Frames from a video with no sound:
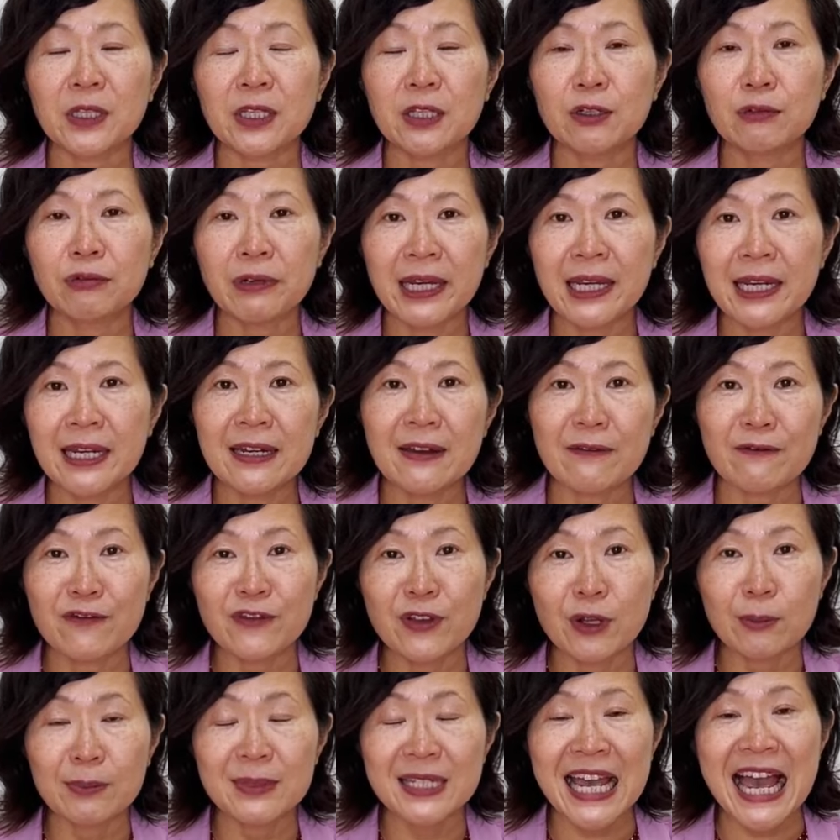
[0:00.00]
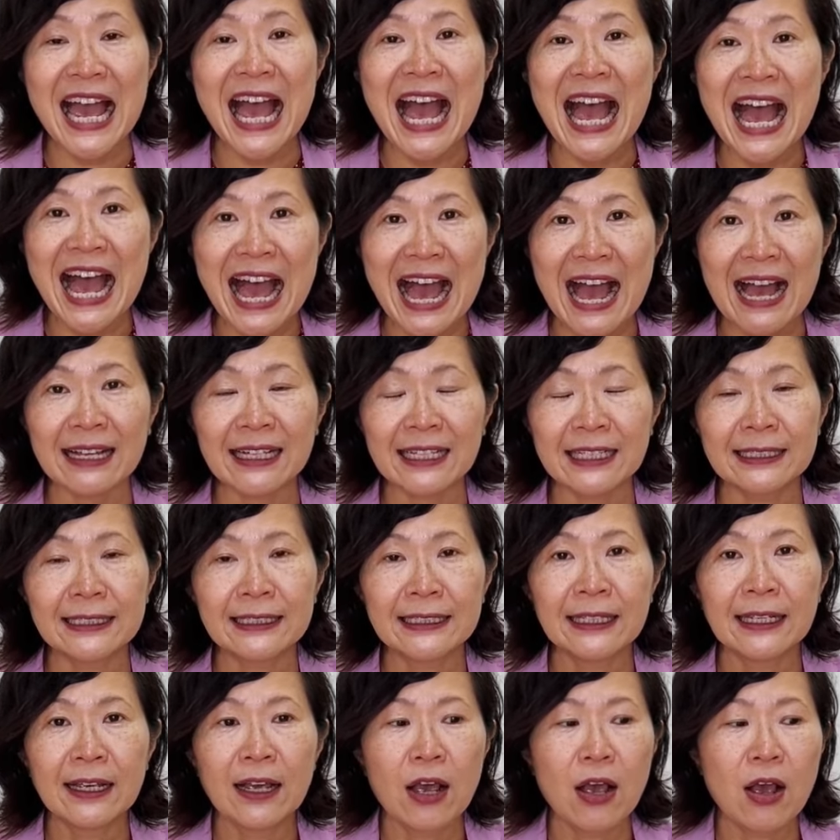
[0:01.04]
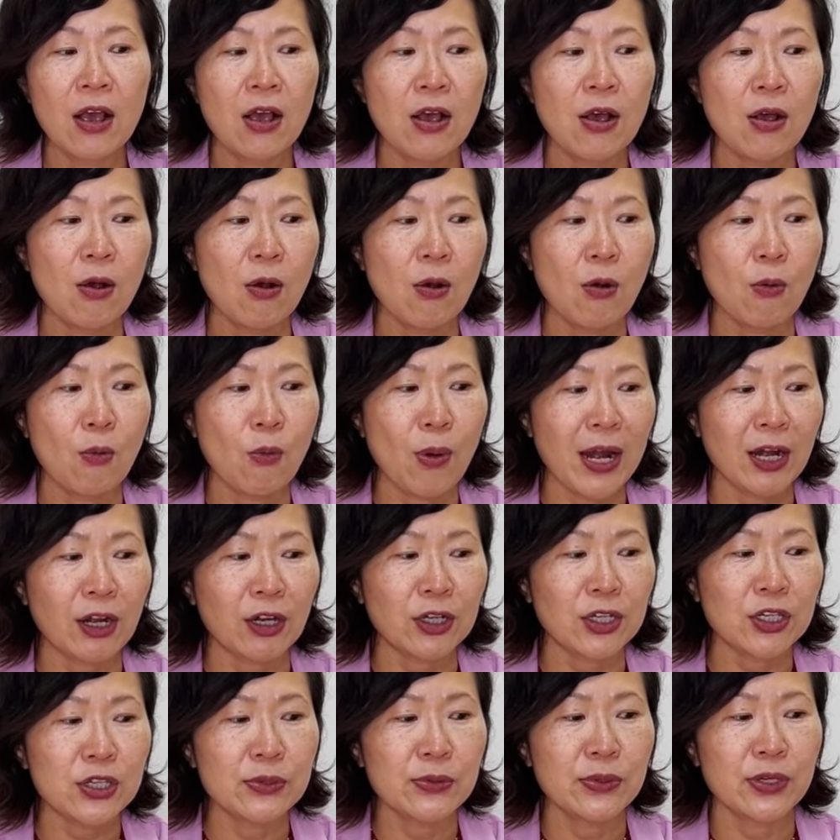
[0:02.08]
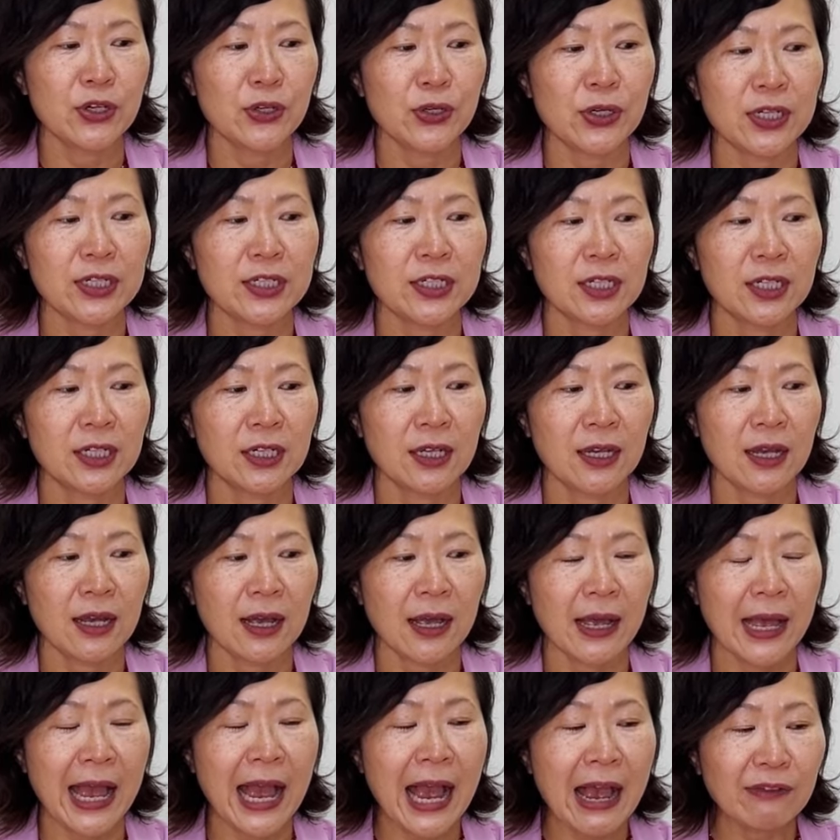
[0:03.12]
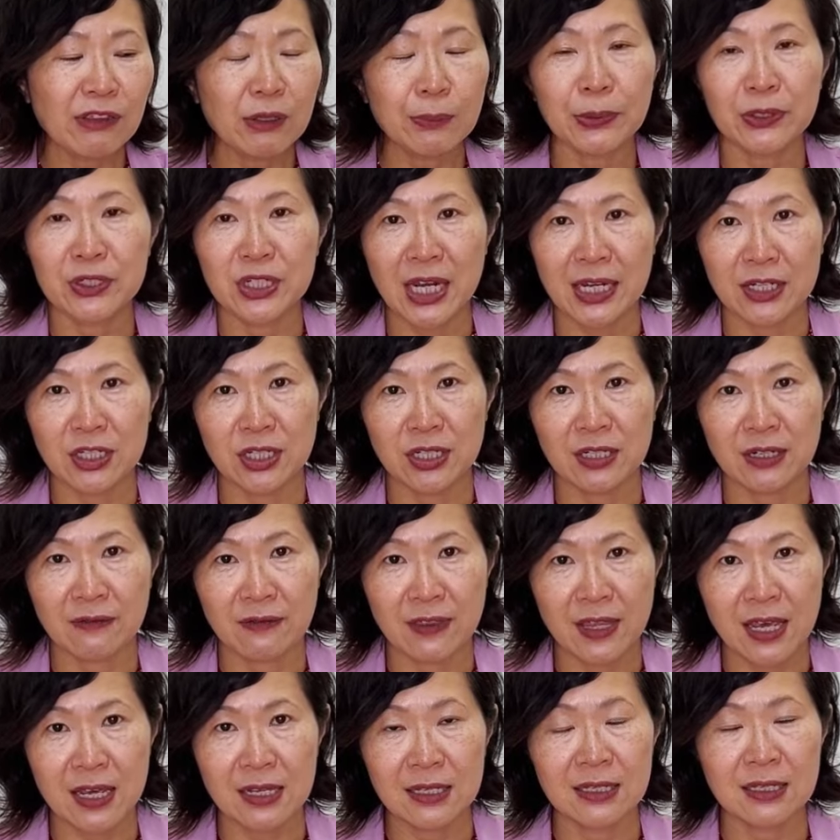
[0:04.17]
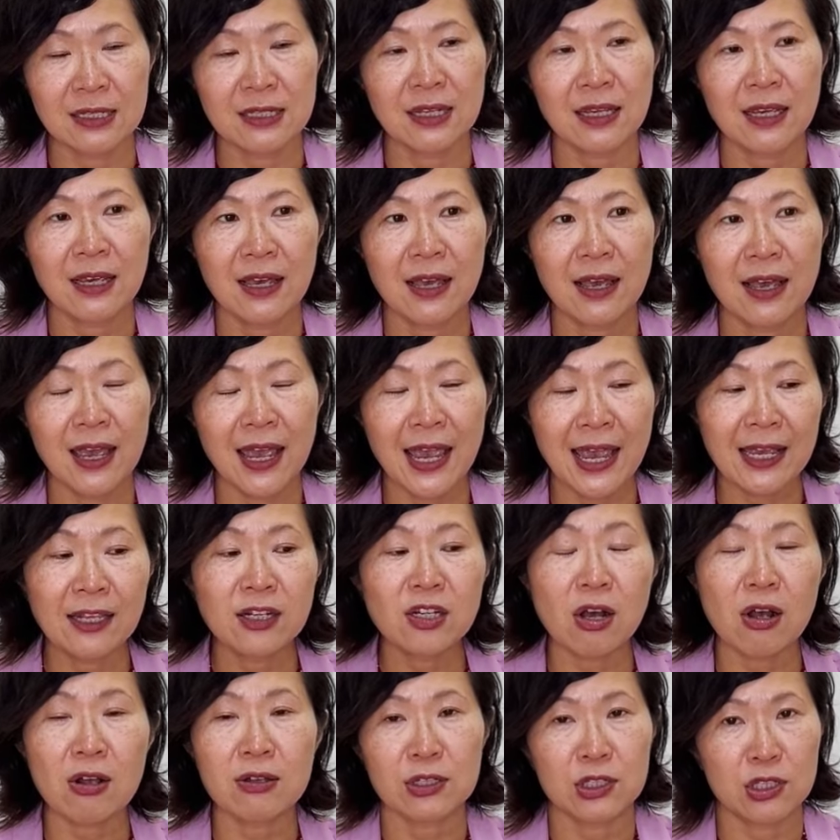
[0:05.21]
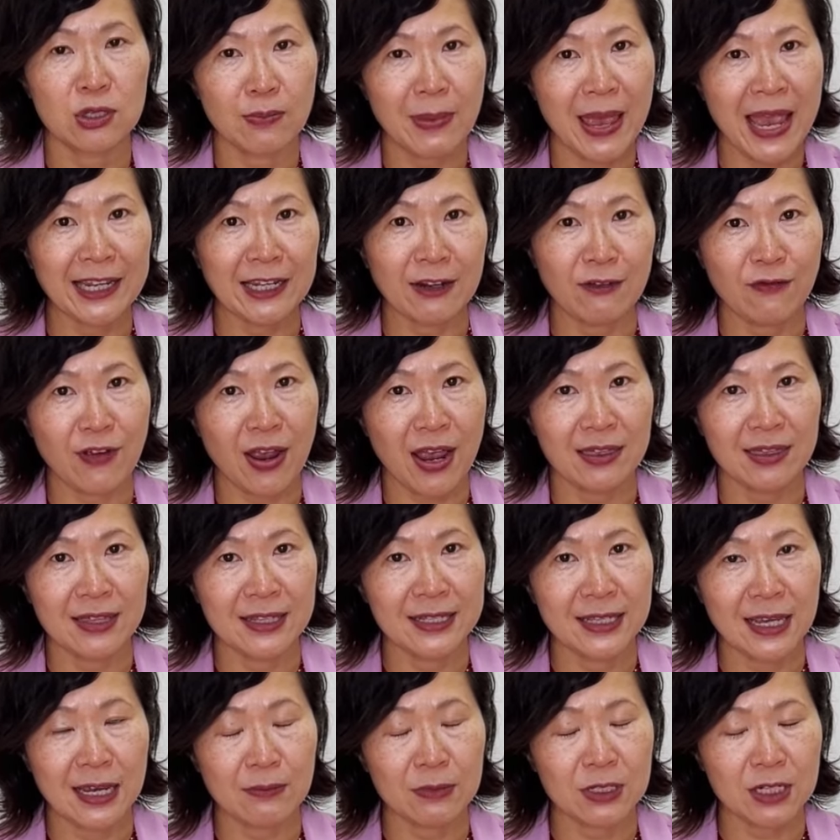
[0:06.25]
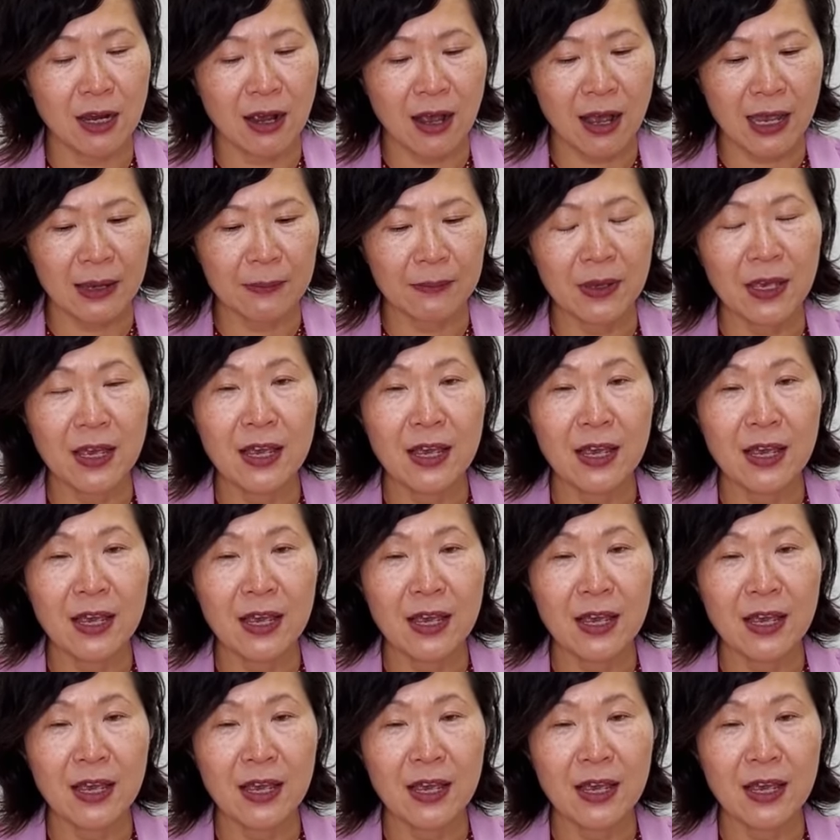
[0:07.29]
created and filmed a hack where you could have the protection of this and also magnify at the same time.